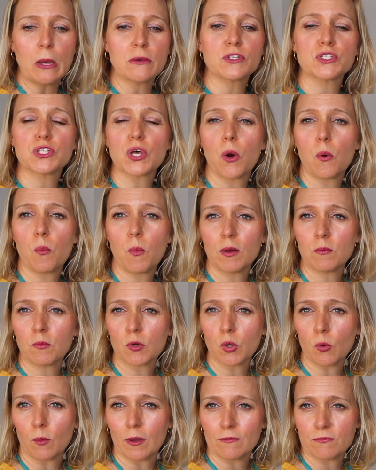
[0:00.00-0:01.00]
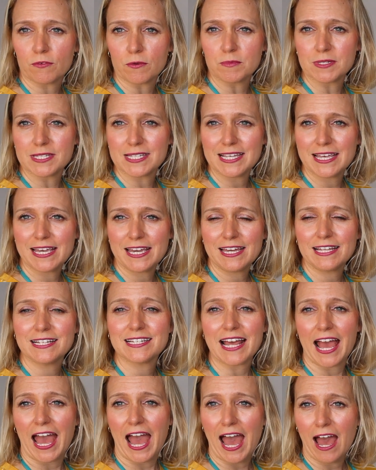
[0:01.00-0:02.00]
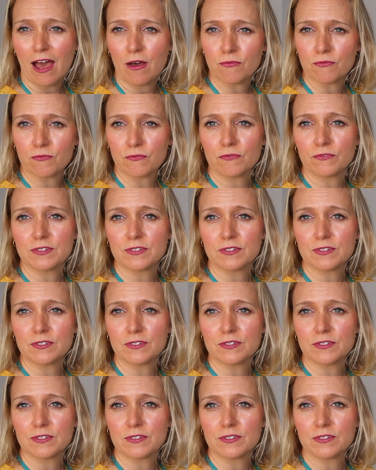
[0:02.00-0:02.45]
So when we're going from C to F